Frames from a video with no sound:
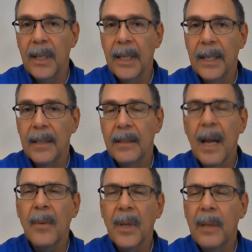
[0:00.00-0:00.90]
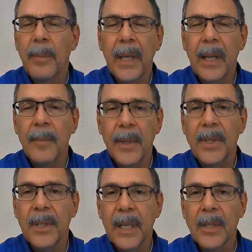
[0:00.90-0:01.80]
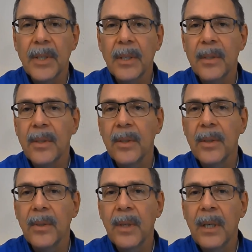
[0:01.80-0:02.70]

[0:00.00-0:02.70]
and not really pay that much attention to